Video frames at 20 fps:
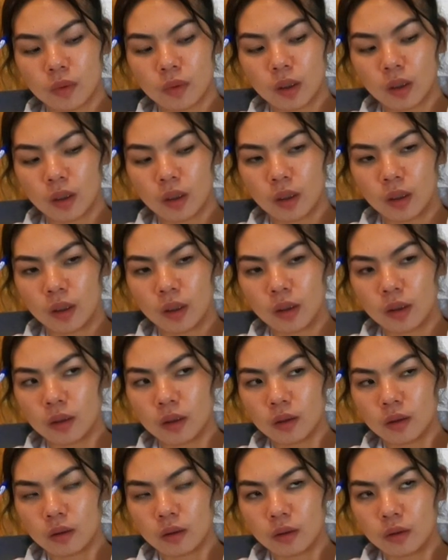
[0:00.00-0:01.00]
and
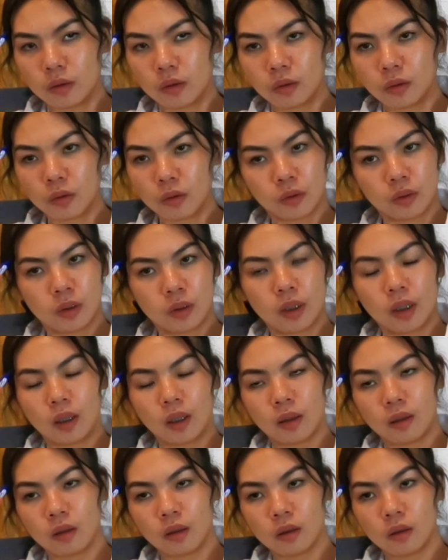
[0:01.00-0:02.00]
do good
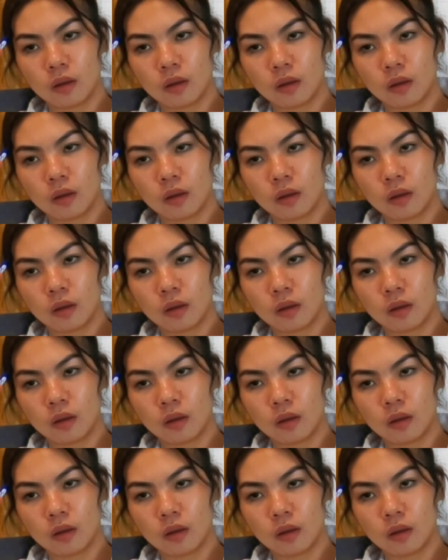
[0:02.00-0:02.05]
things